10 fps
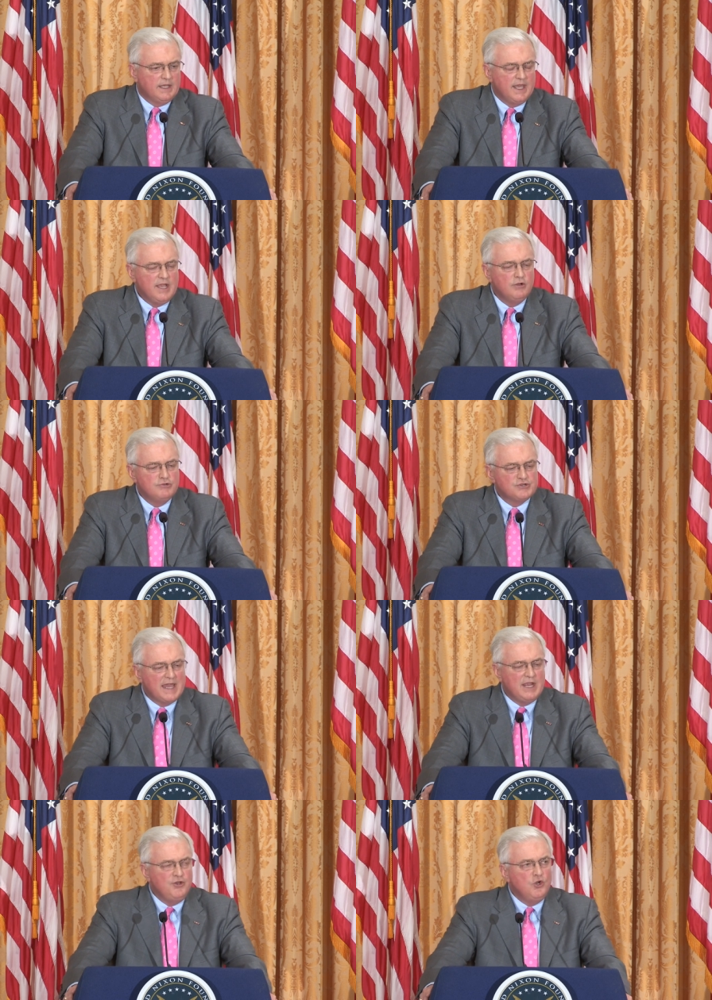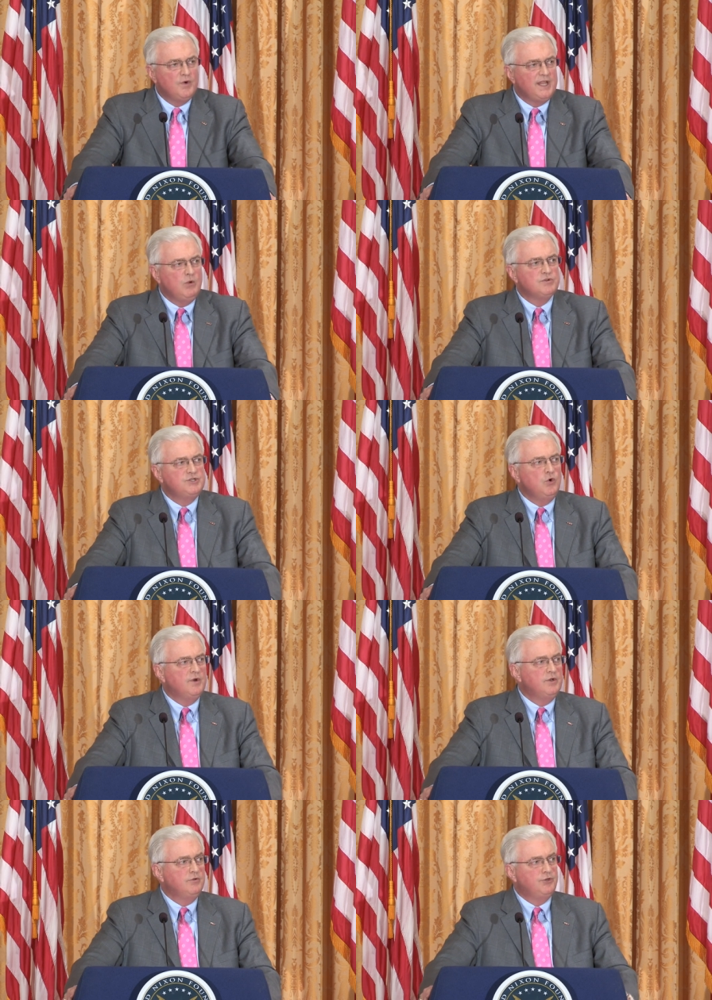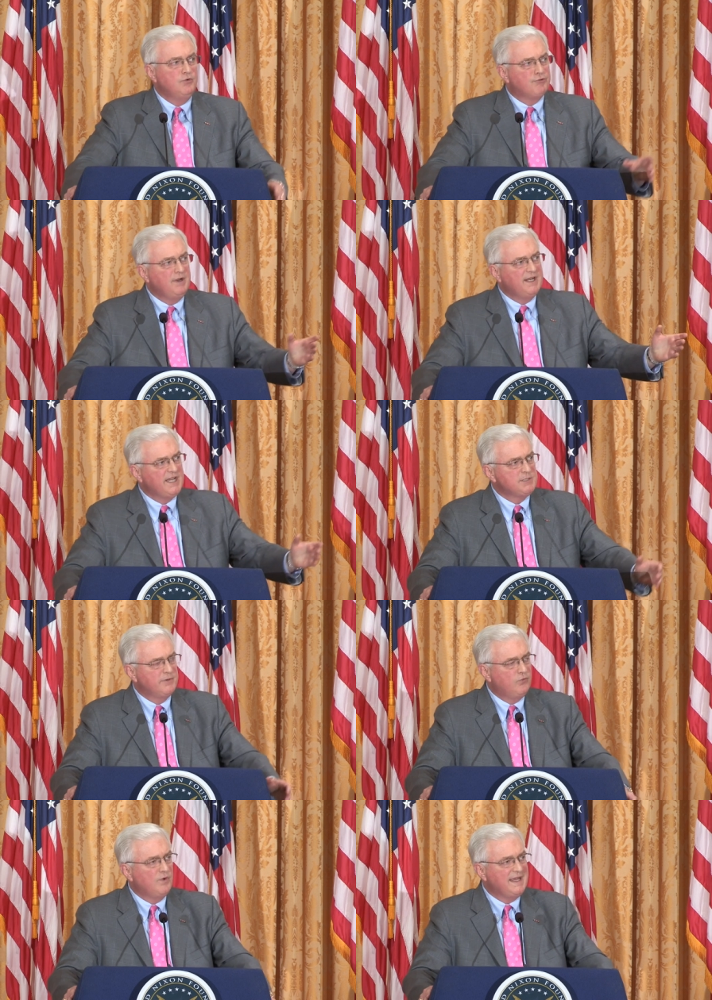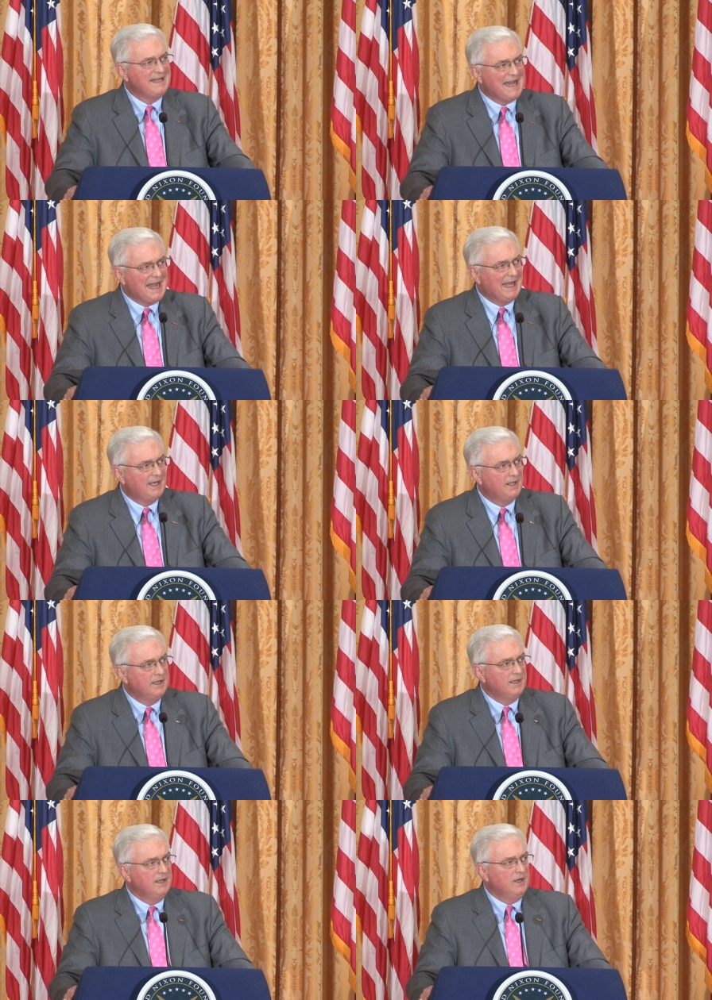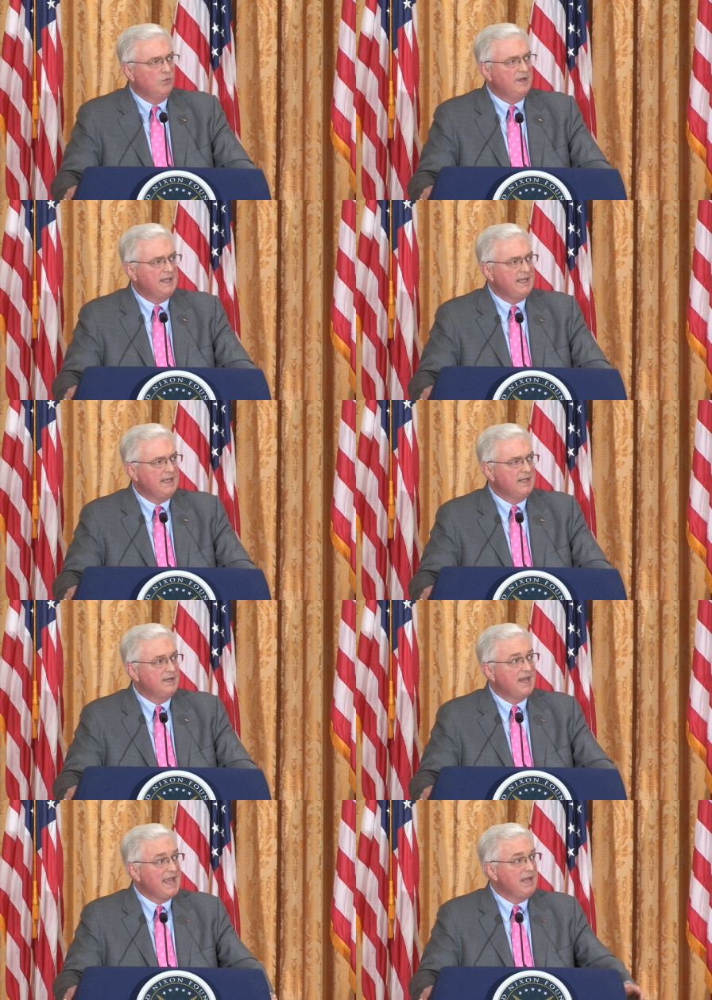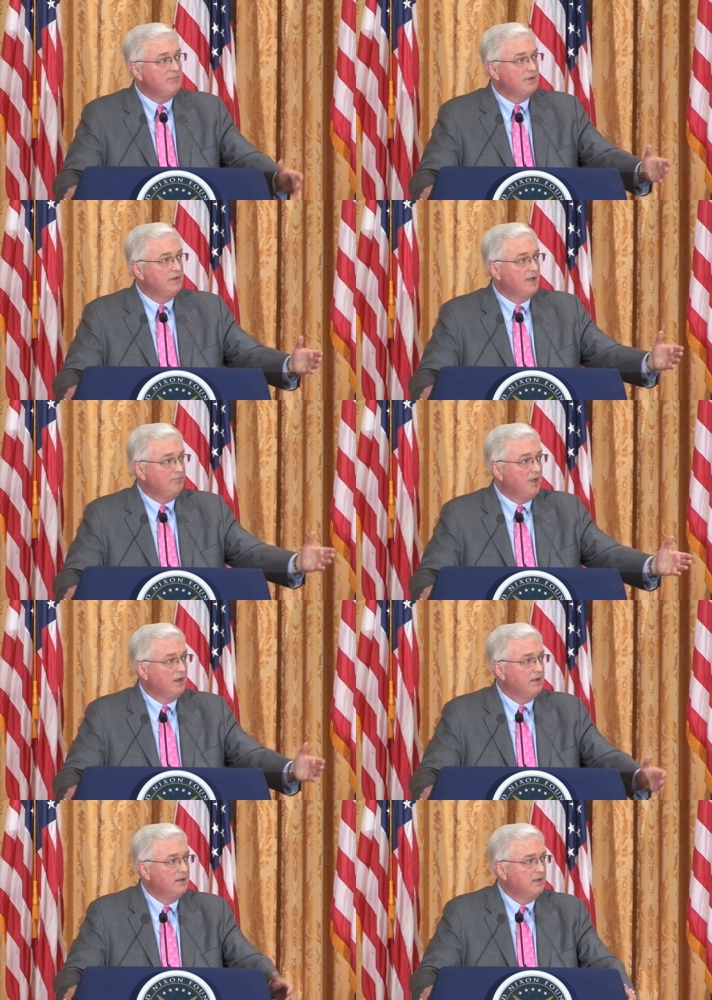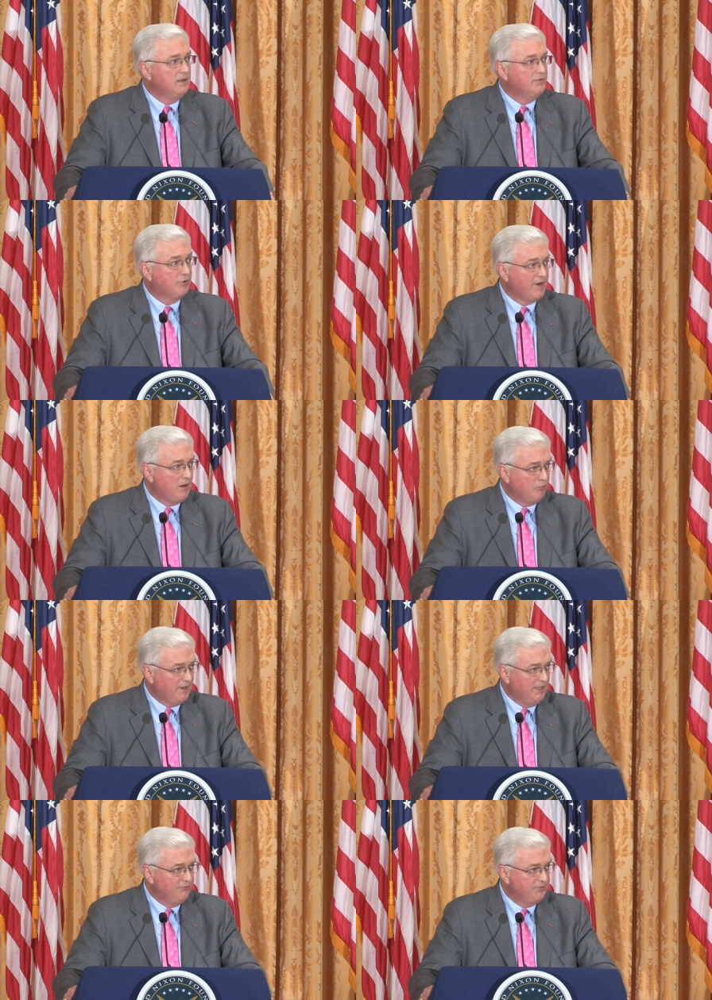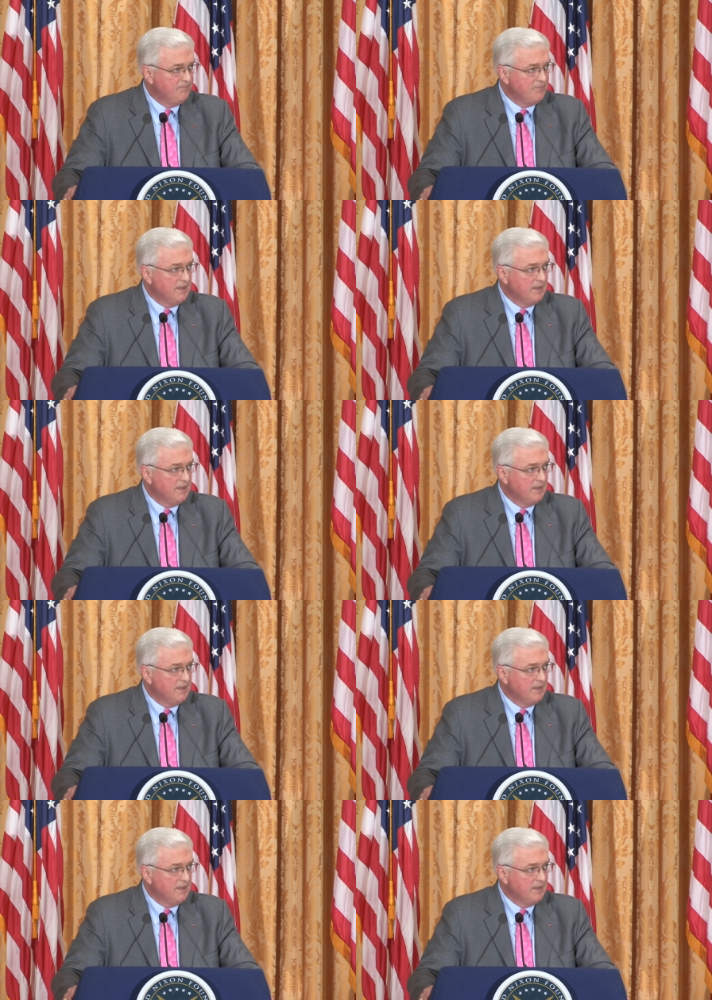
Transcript: King Hussein knew what he was doing two or three days before he died when he named Abdullah the crown prince.